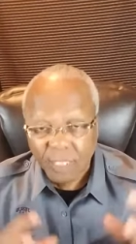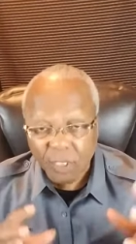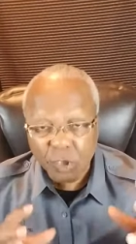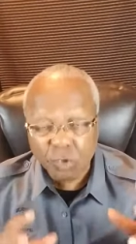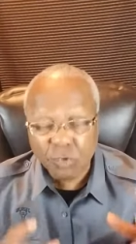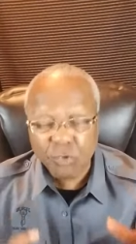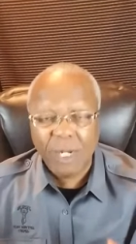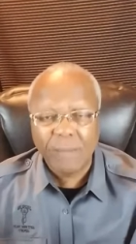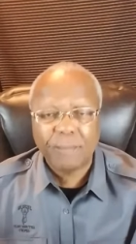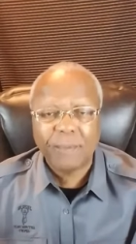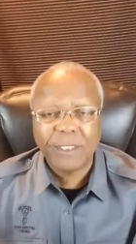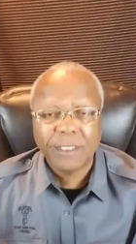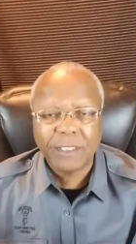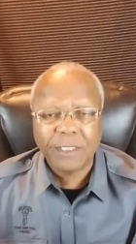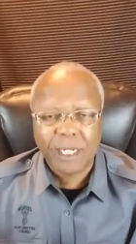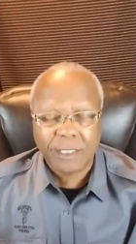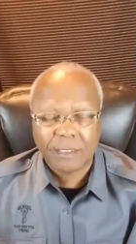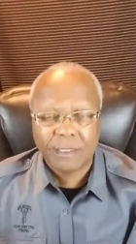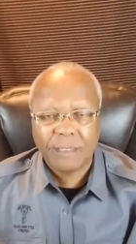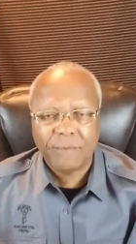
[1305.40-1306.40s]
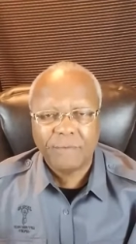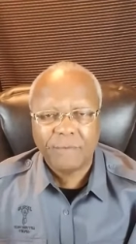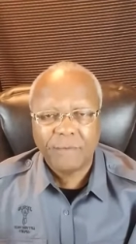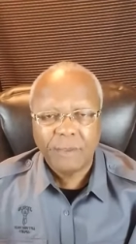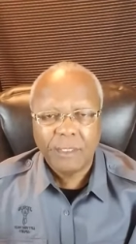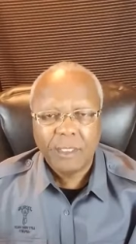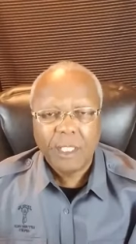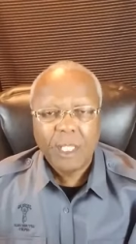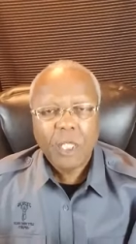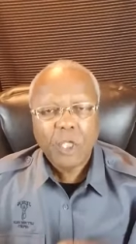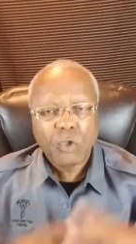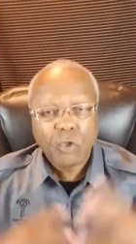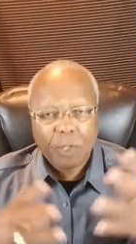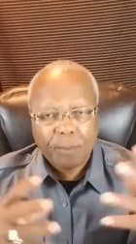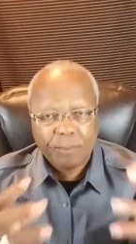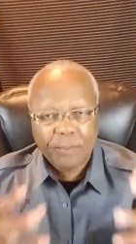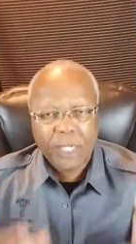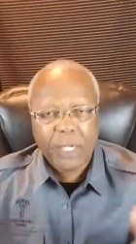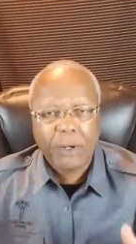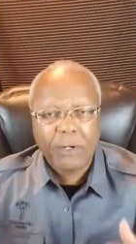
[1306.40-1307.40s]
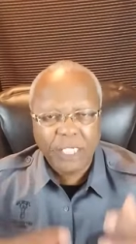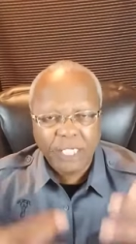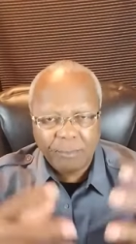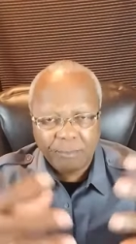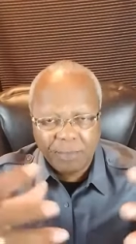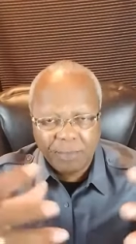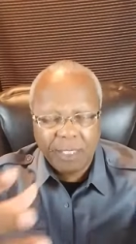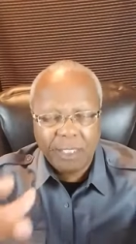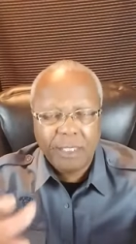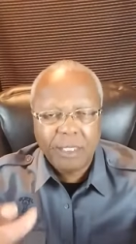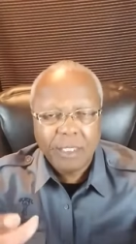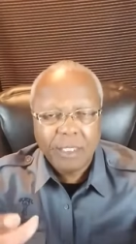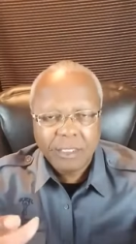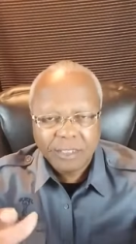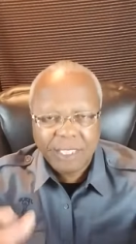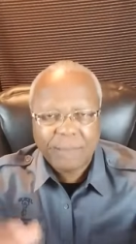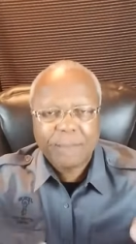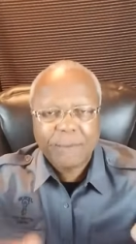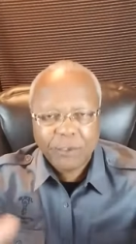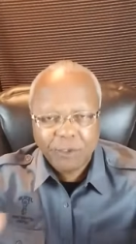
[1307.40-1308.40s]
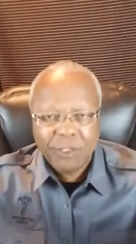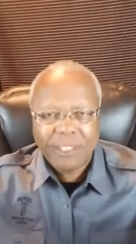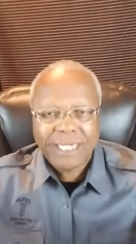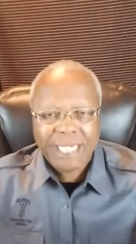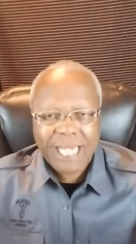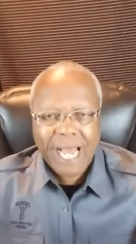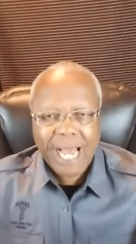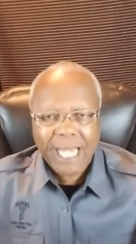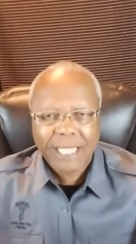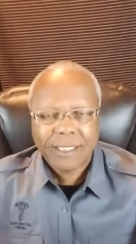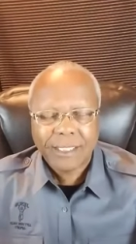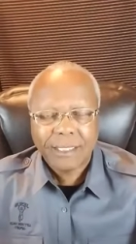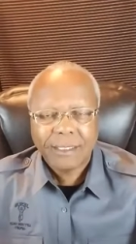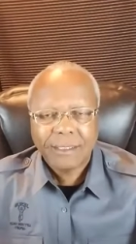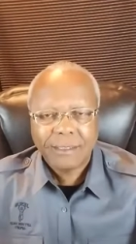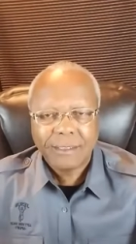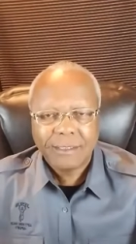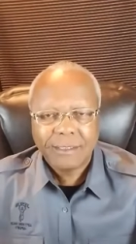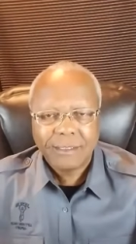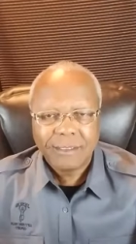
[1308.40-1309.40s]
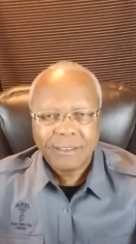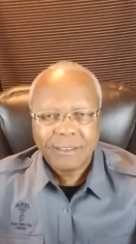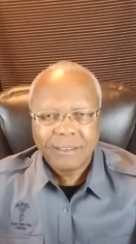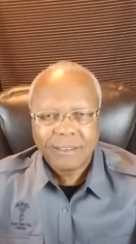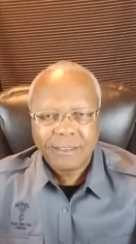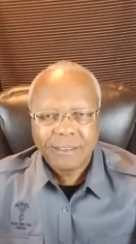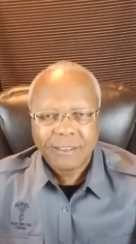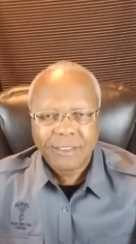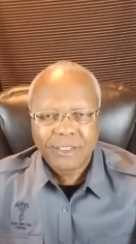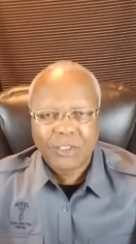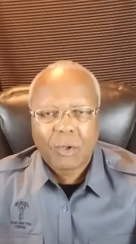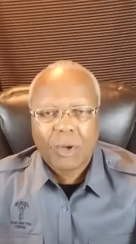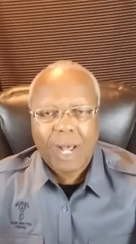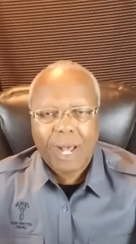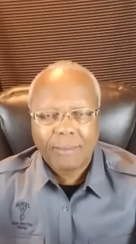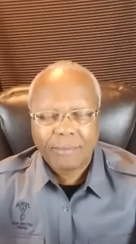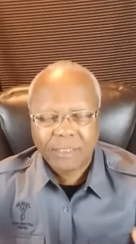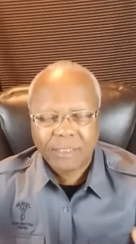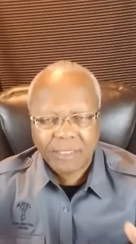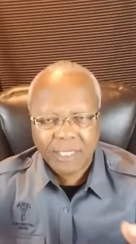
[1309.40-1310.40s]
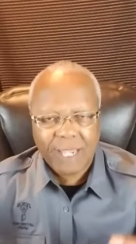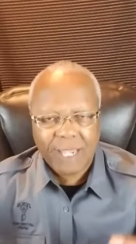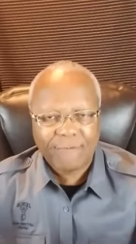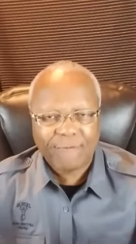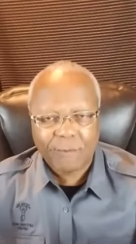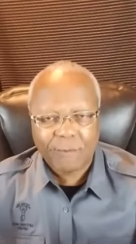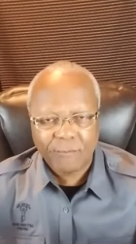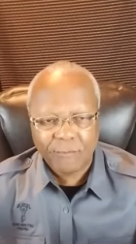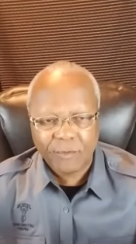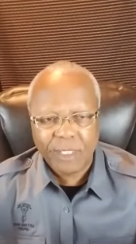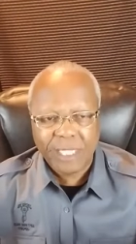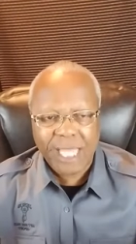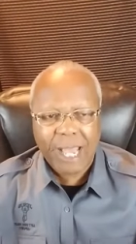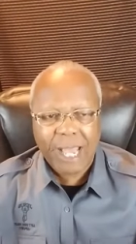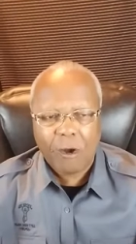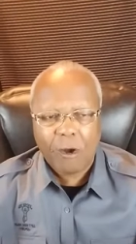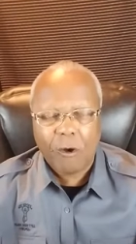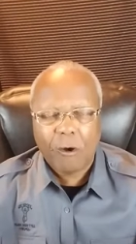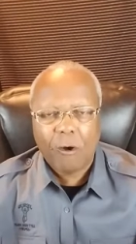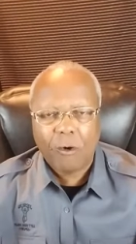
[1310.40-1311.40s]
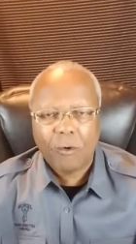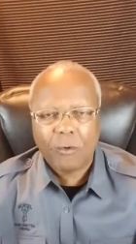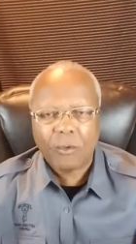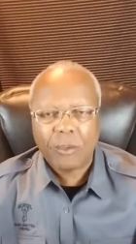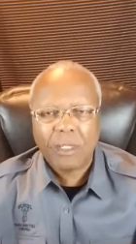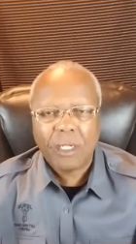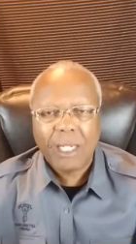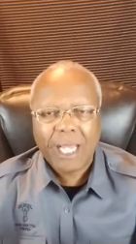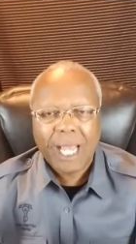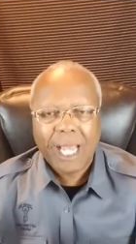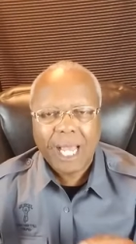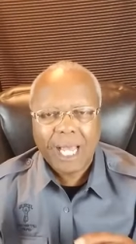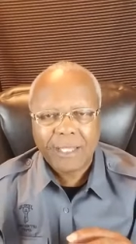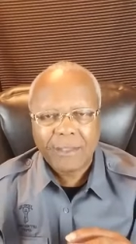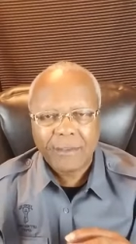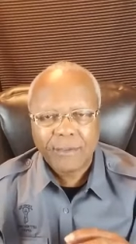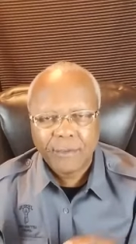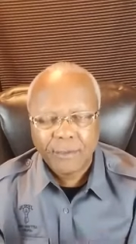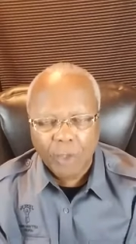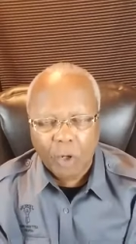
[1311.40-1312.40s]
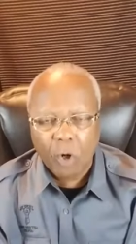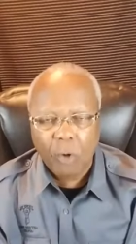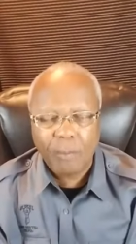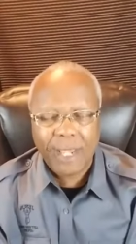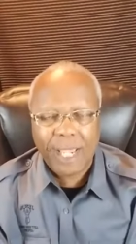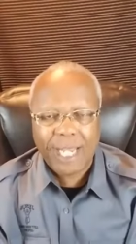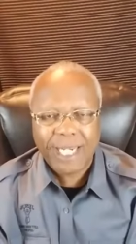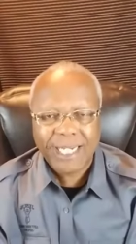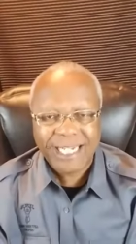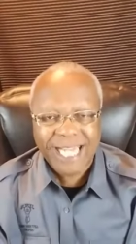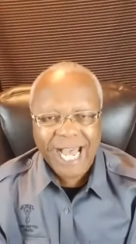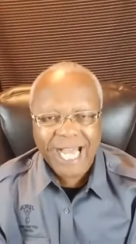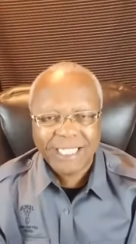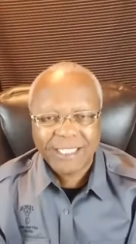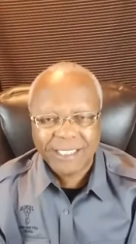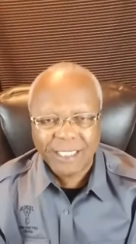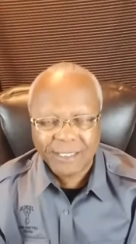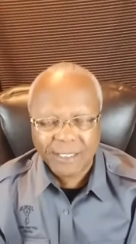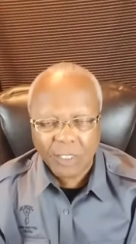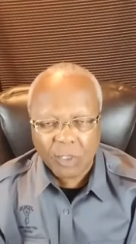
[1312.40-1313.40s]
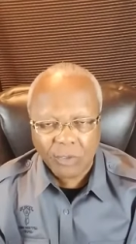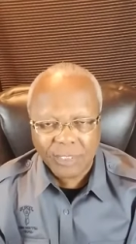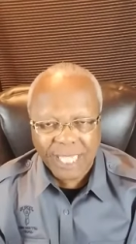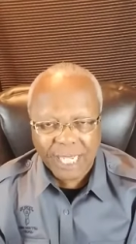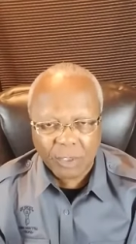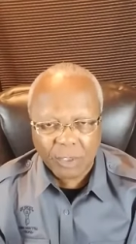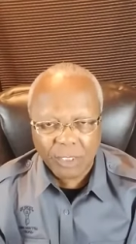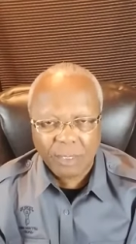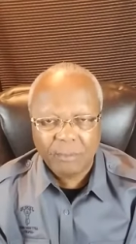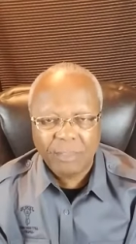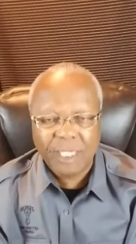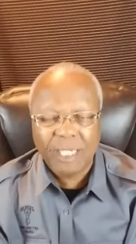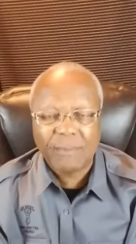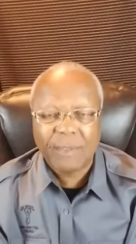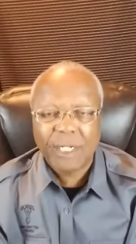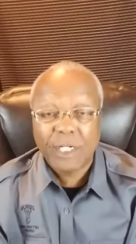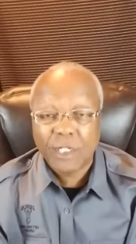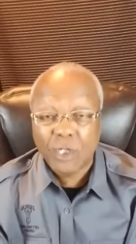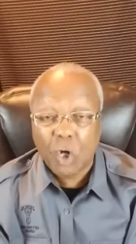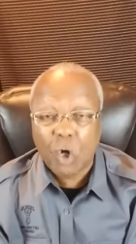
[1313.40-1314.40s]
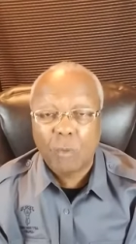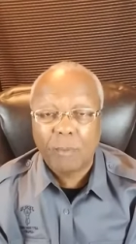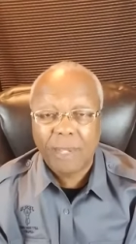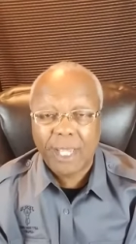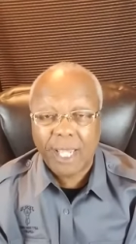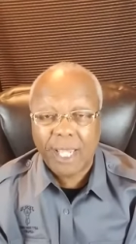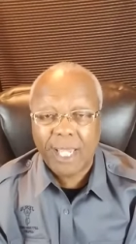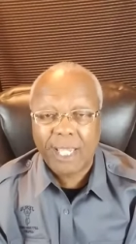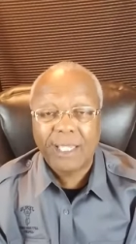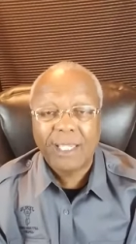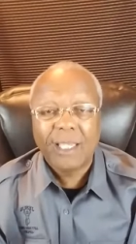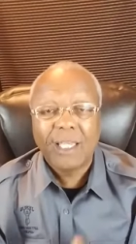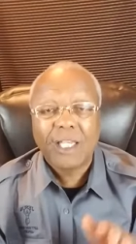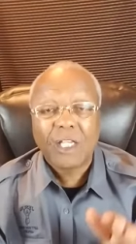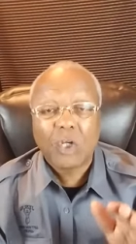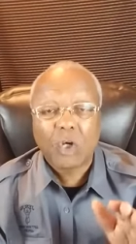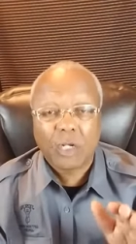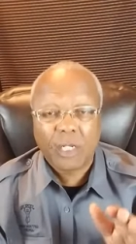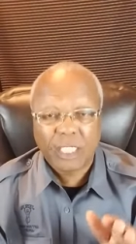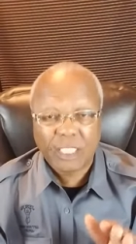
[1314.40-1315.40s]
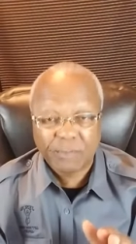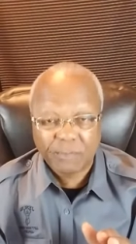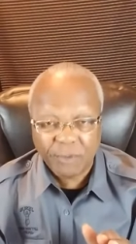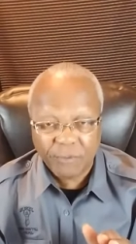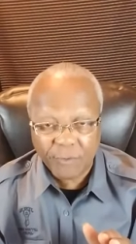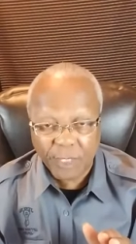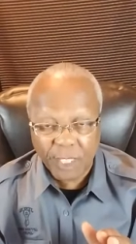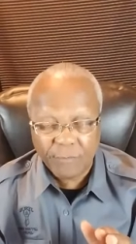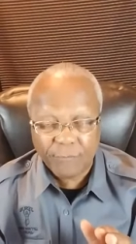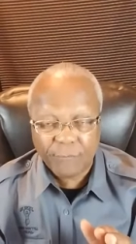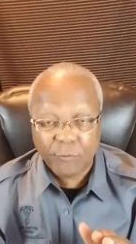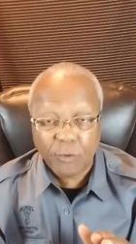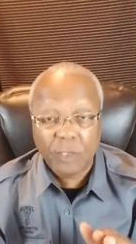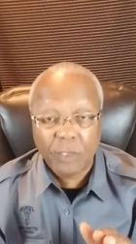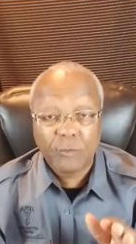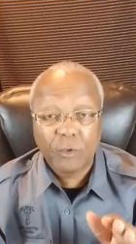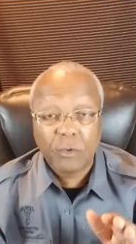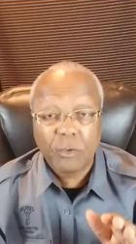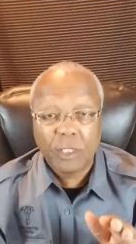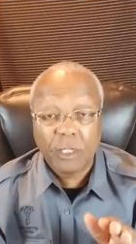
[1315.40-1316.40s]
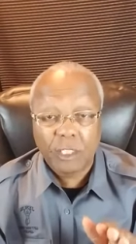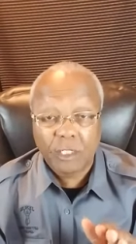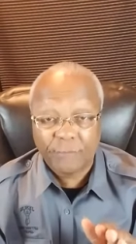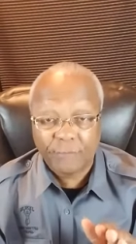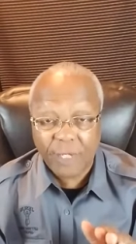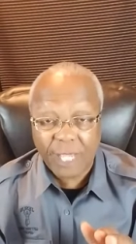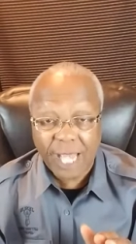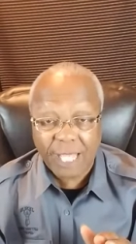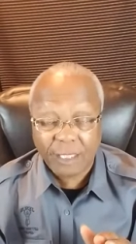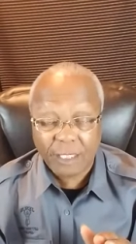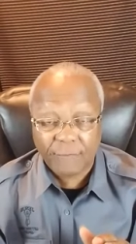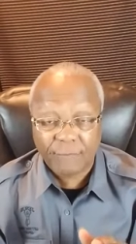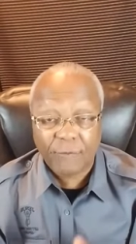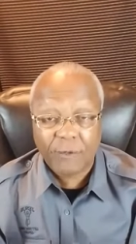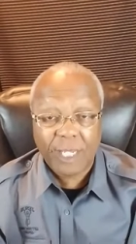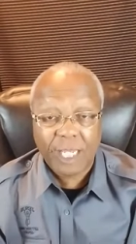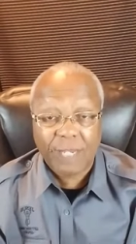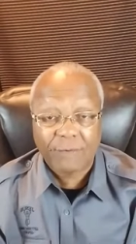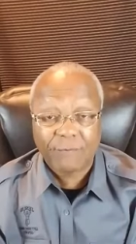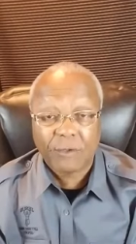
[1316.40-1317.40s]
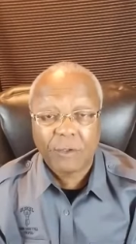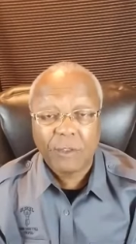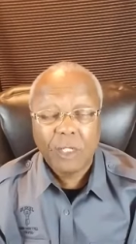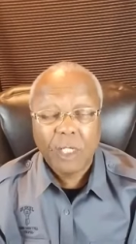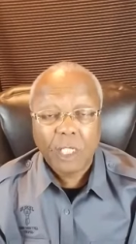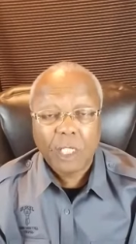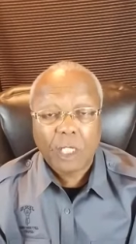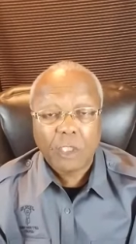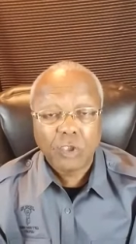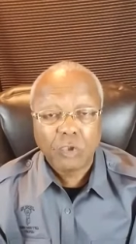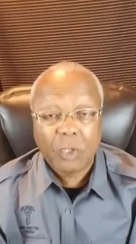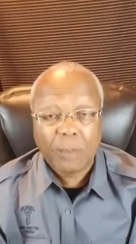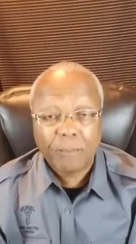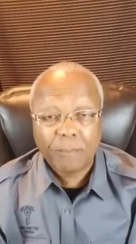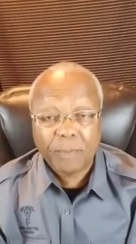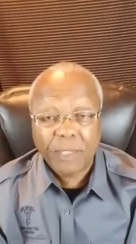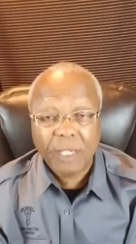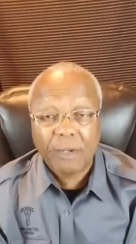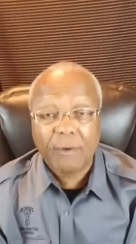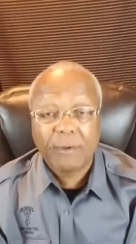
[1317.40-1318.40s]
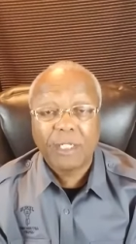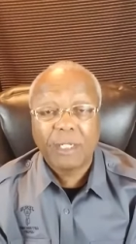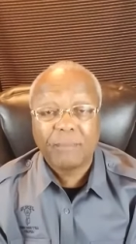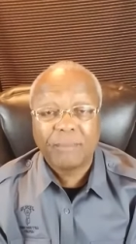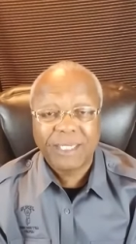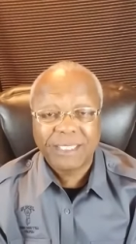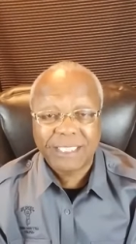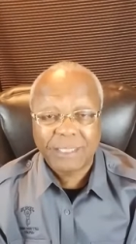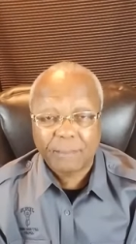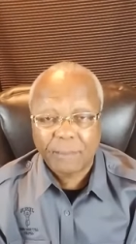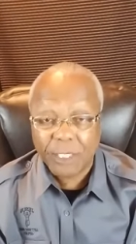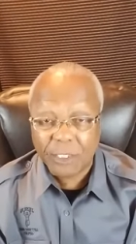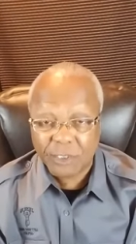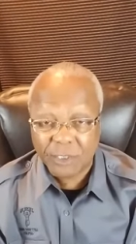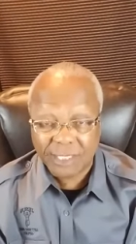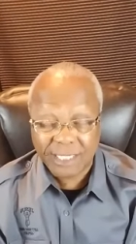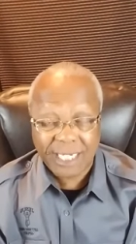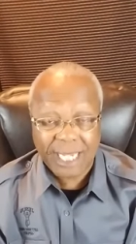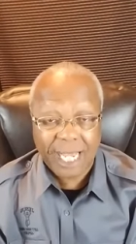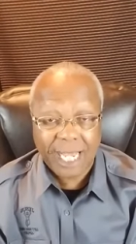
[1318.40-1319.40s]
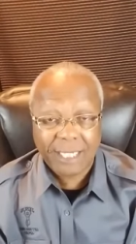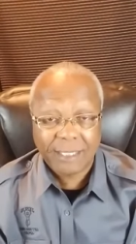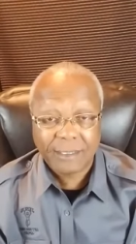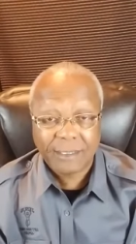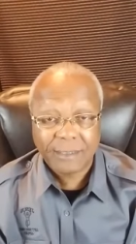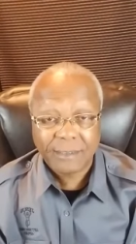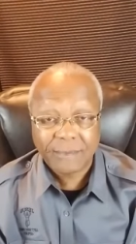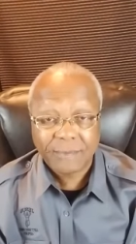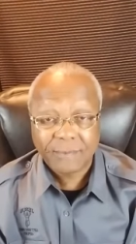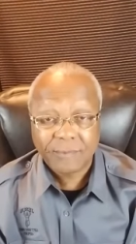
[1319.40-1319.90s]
You're unproductive. You're appearing to be something you're not." So I'm saying from now on, no man, not just on not only me, but no man going to eat fruit of you here and after forever because you're appearing to be something that you're not.